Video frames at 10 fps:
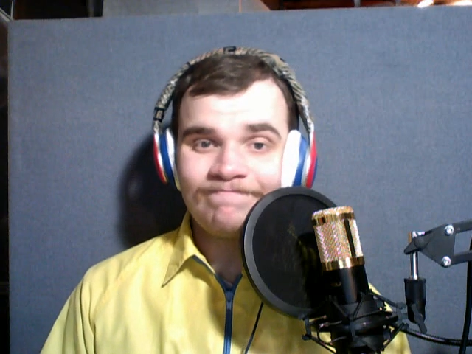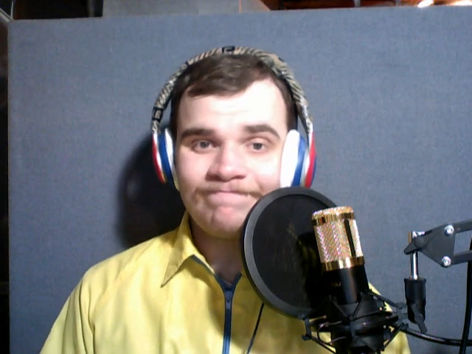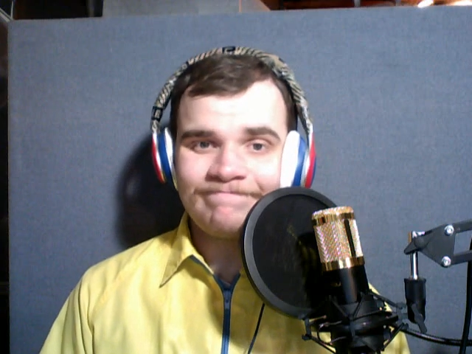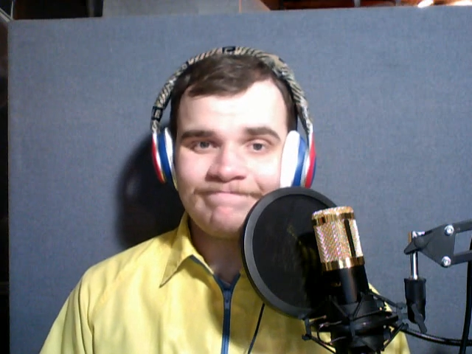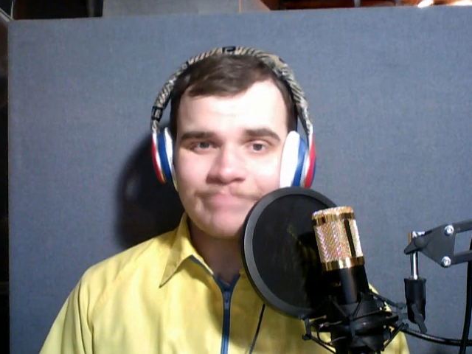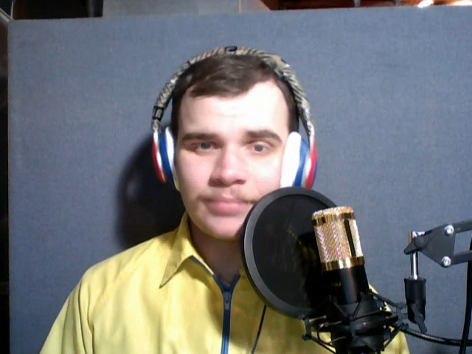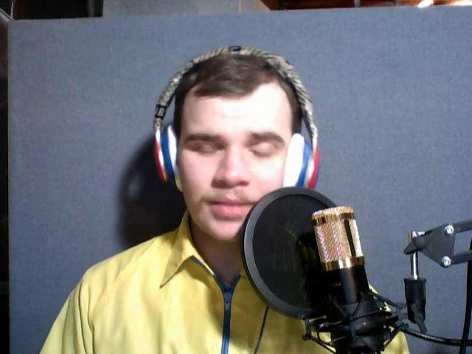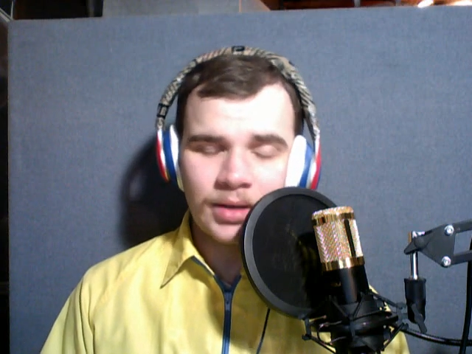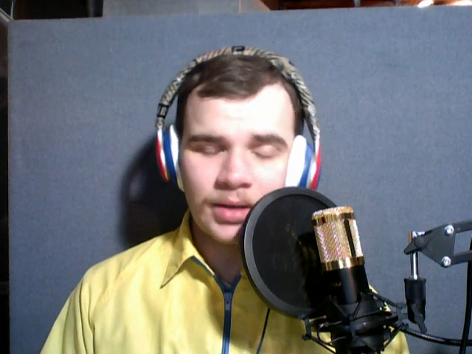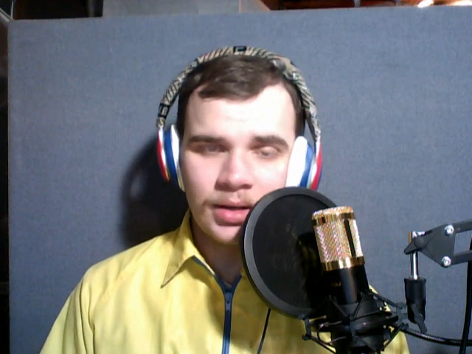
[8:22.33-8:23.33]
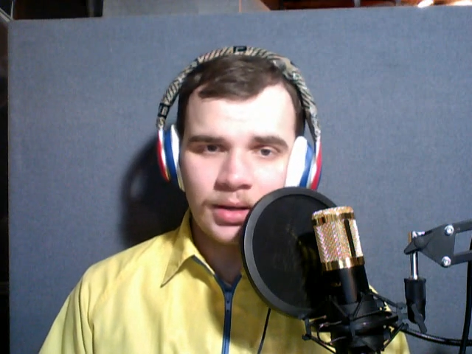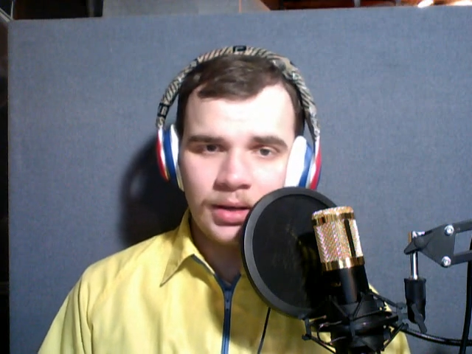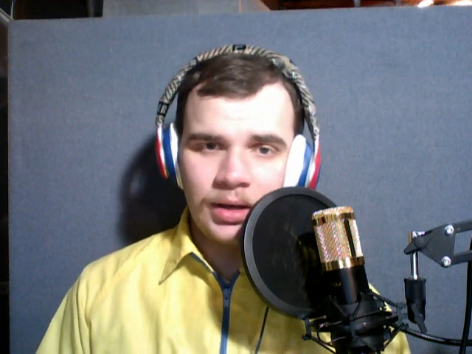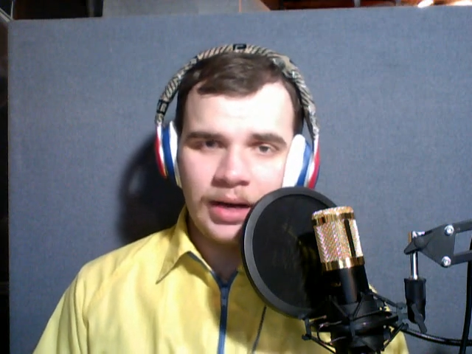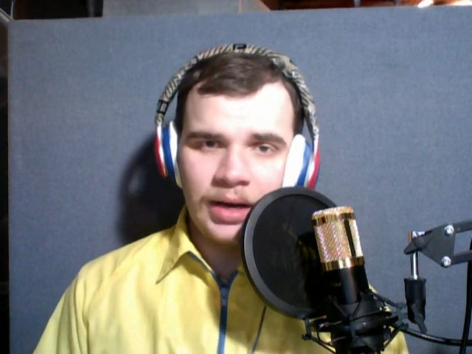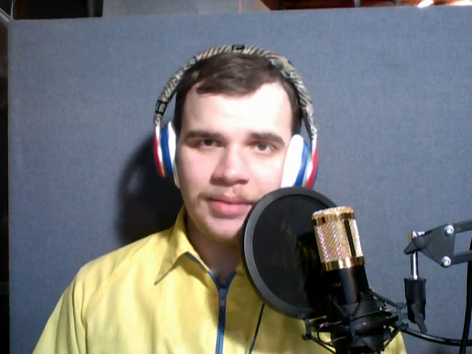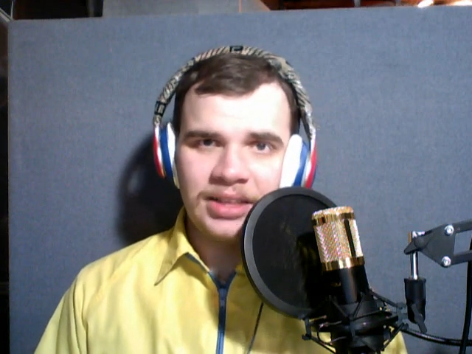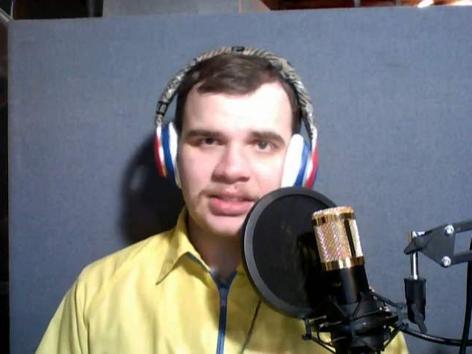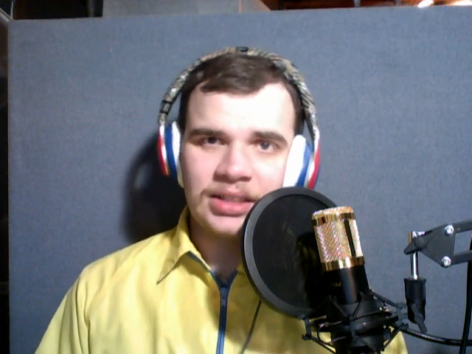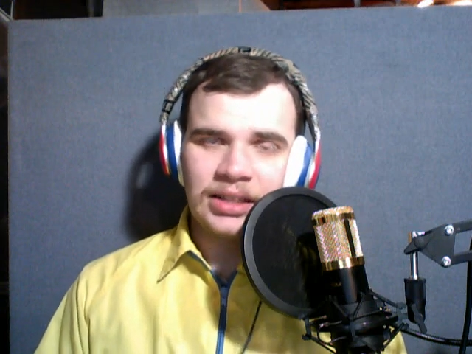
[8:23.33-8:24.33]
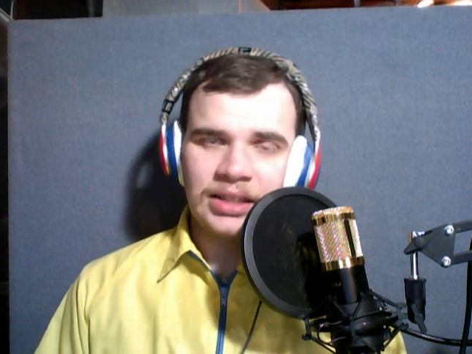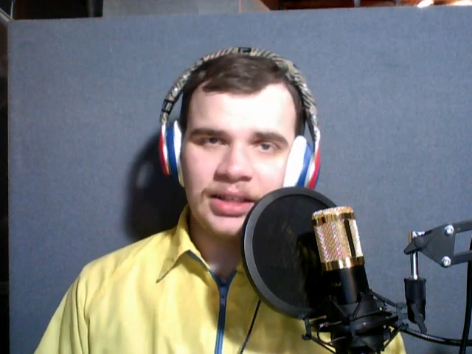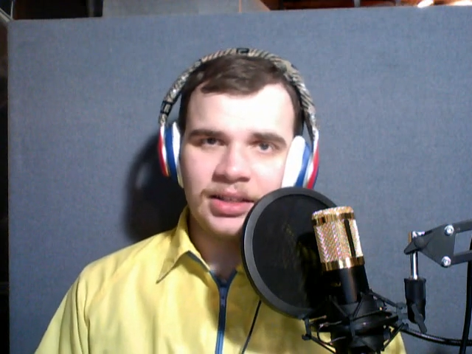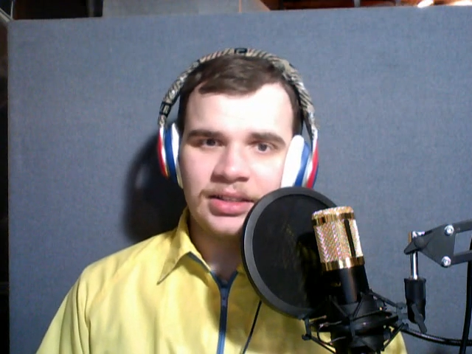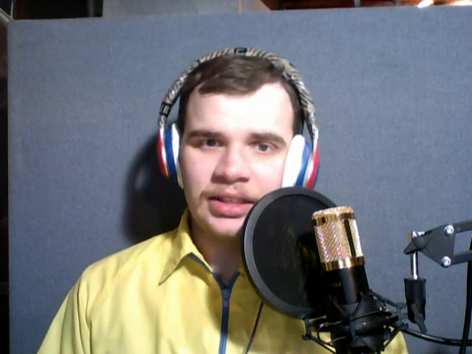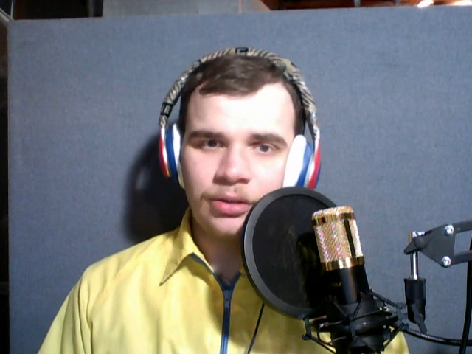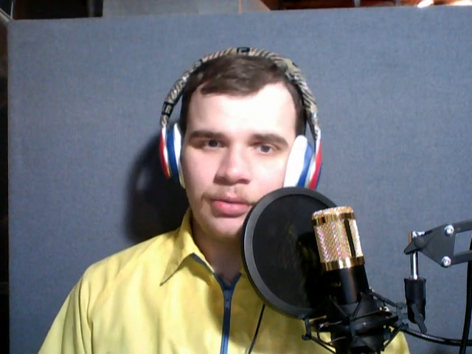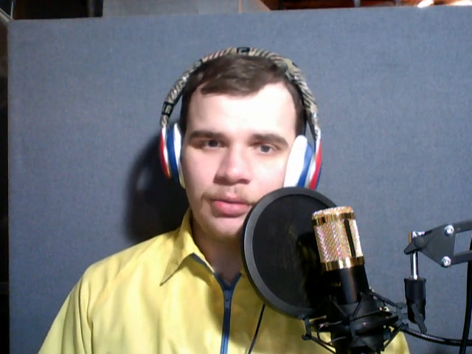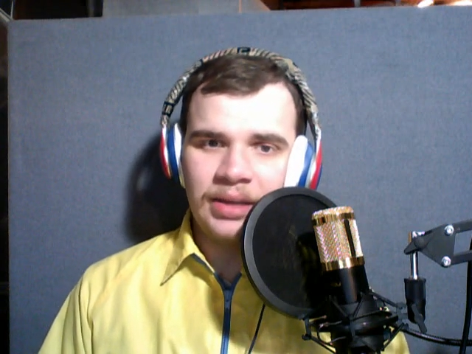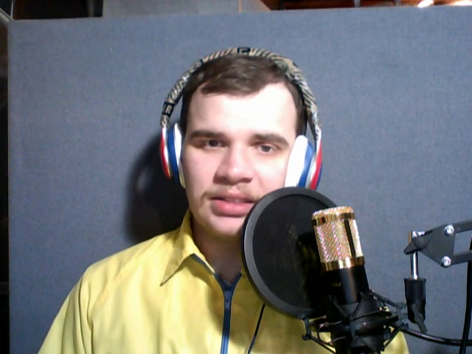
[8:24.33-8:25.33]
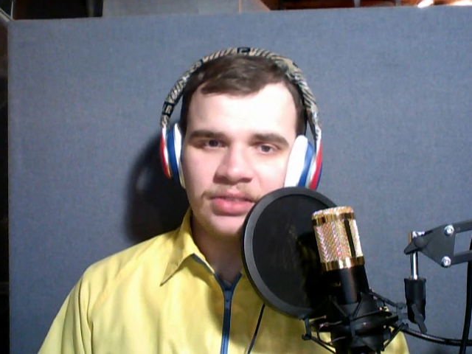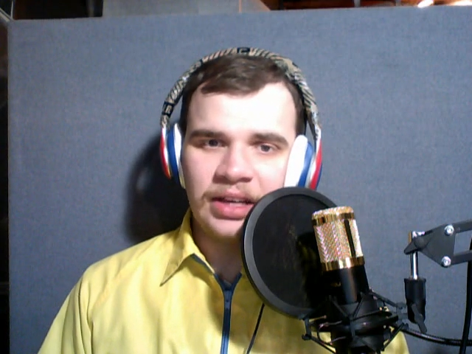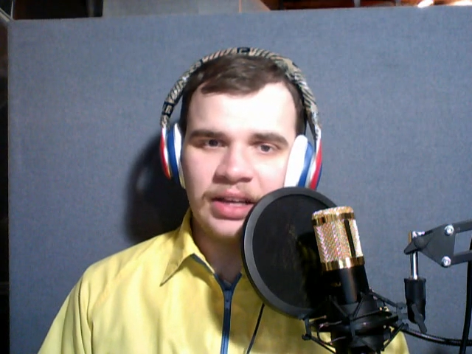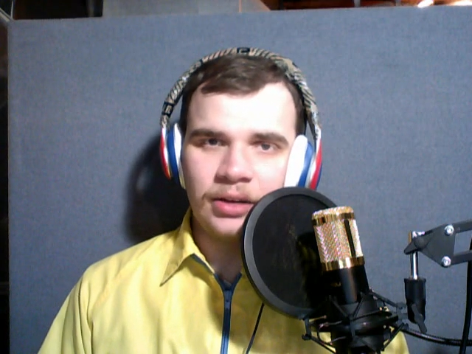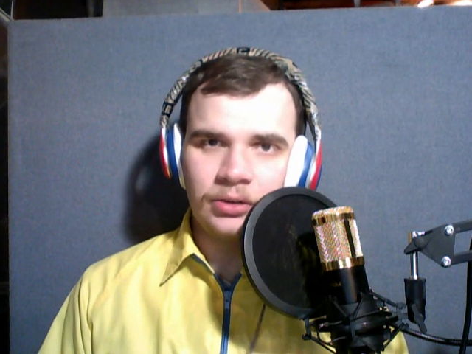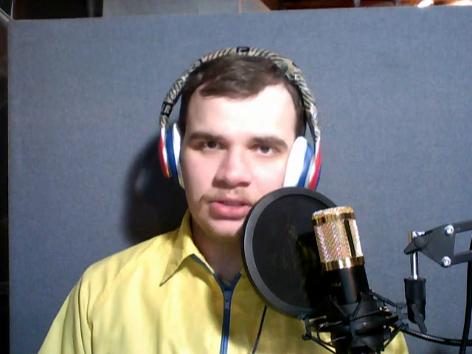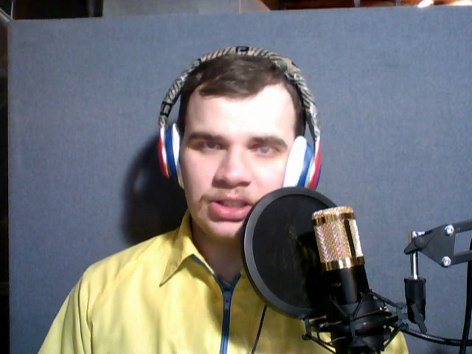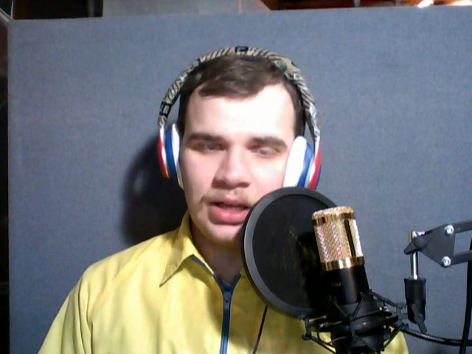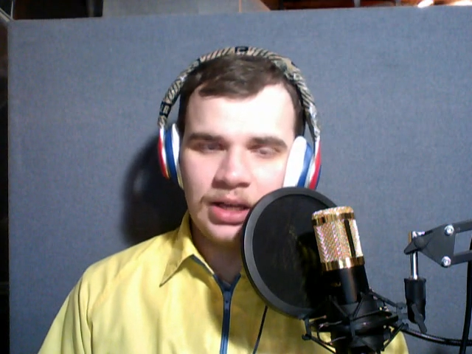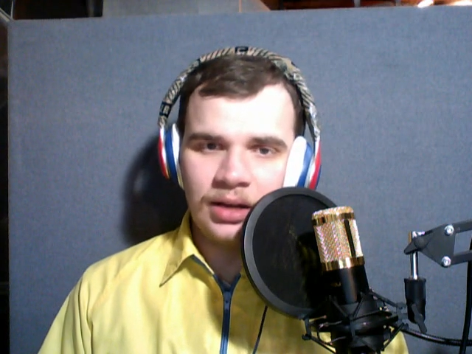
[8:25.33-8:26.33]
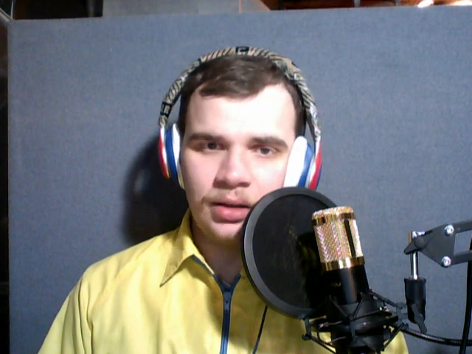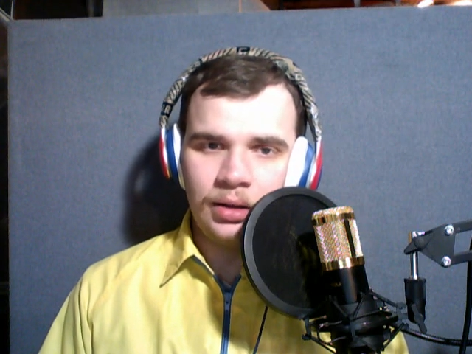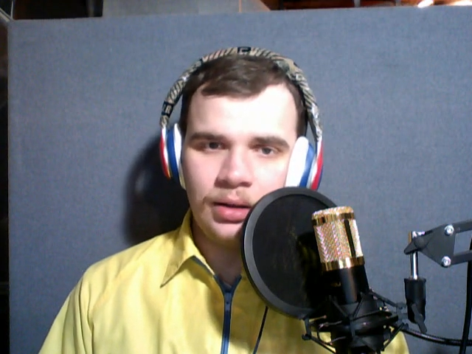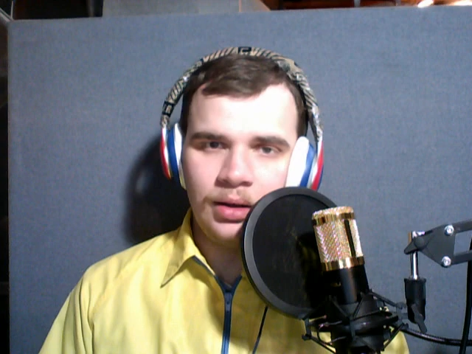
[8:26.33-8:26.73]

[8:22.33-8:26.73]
Hmm? I mean, it's not like you can take the remains of that old shell,